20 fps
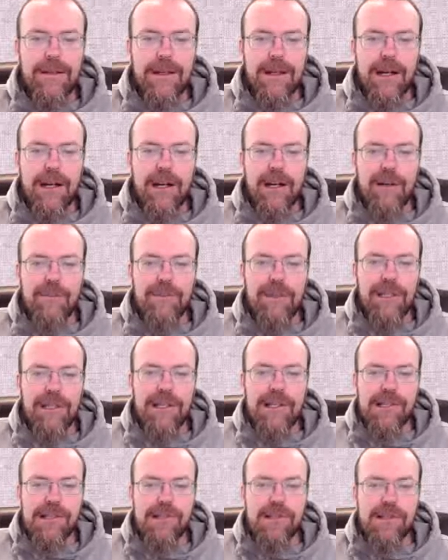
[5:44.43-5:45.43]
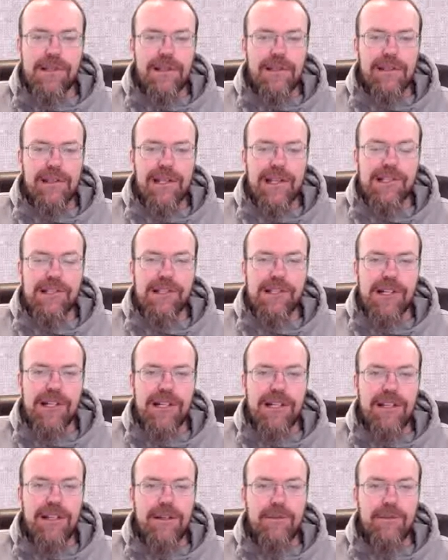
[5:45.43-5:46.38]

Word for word: um, because this city,